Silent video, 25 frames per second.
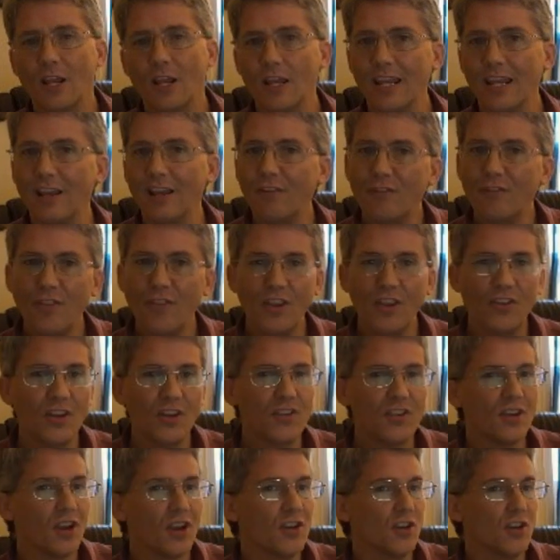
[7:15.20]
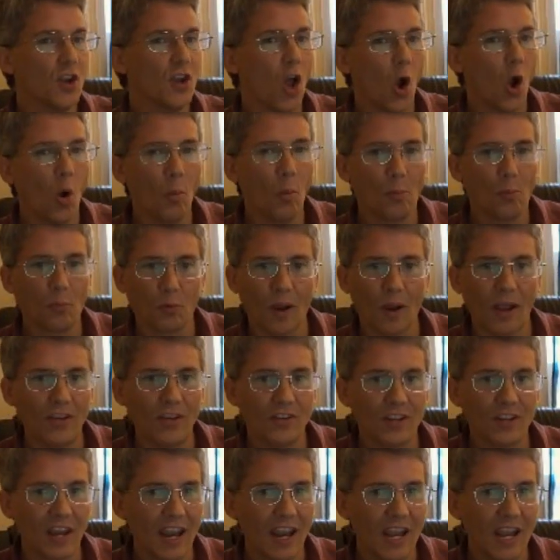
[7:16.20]
if this is a no
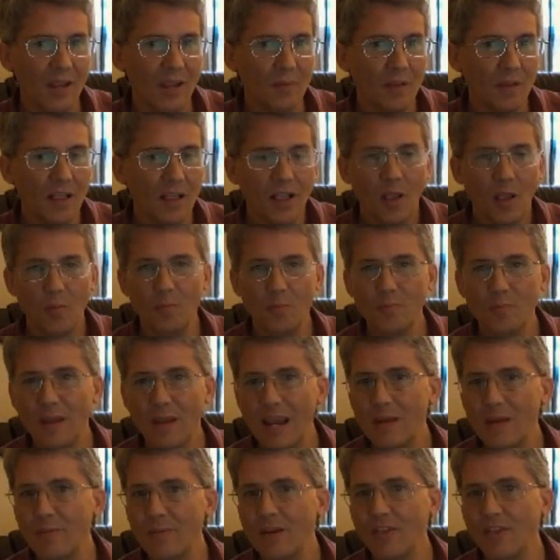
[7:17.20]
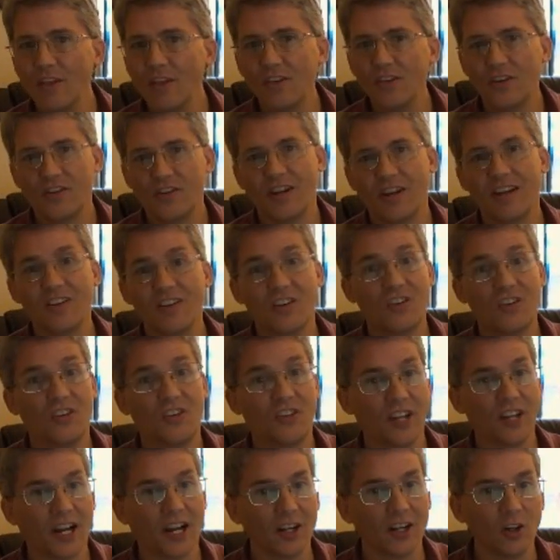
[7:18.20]
press game, maybe this is a
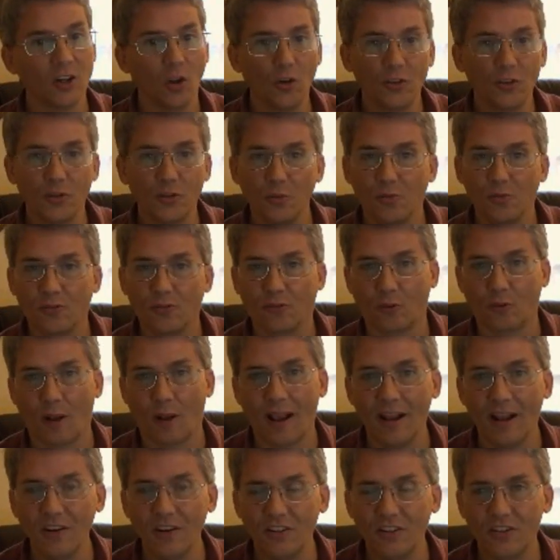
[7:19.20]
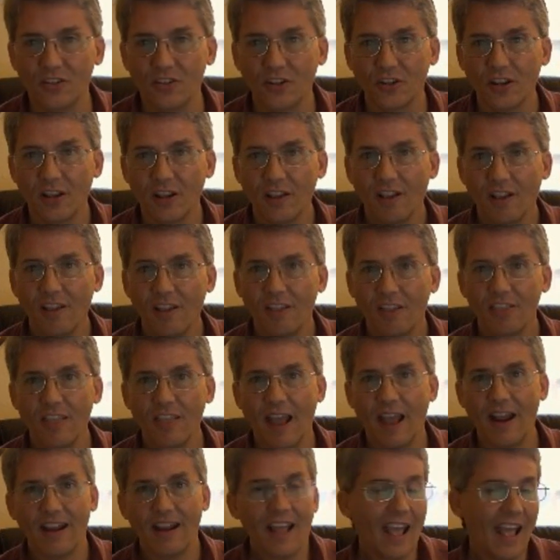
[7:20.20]
signal to France
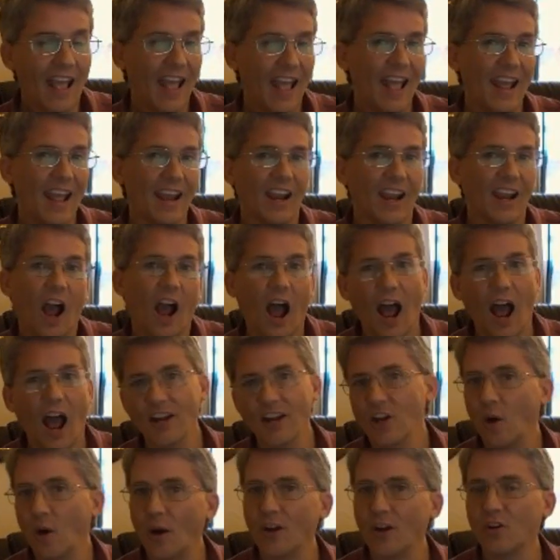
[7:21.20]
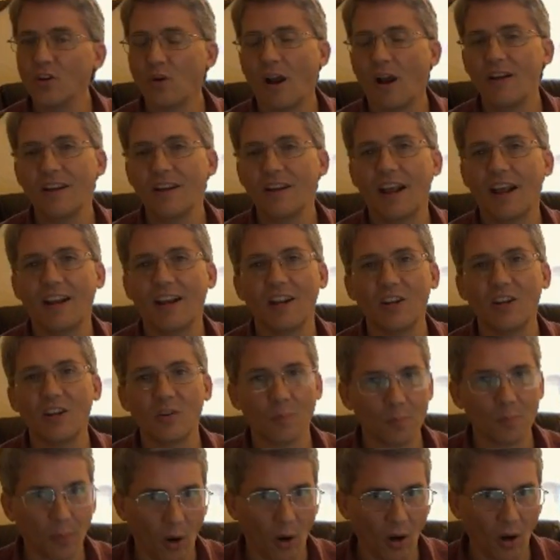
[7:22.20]
that, hey, I know I tried to get into
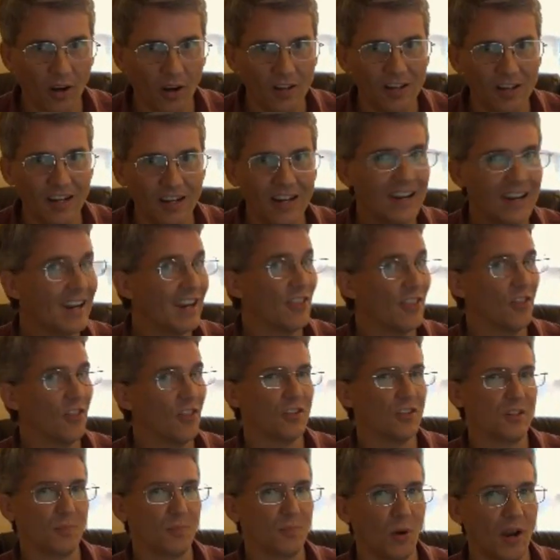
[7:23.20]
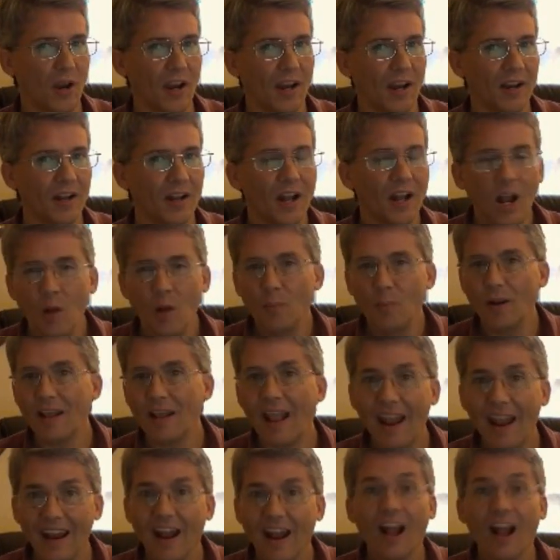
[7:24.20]
Burgundy in the spring, but
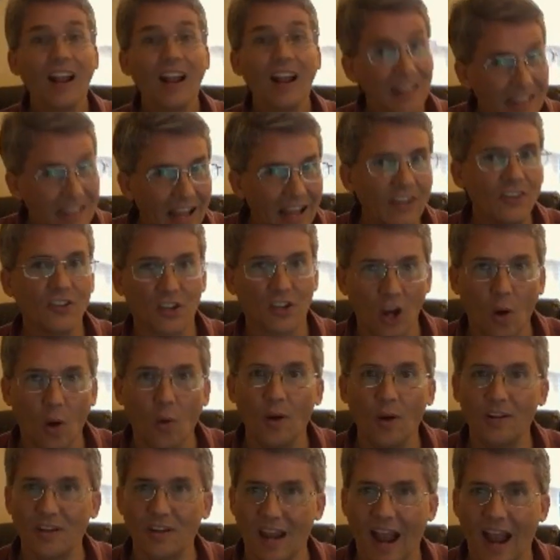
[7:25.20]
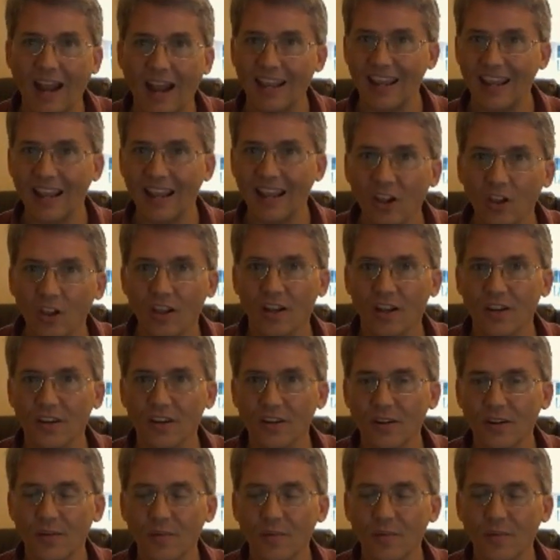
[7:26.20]
hey, let's go attack England.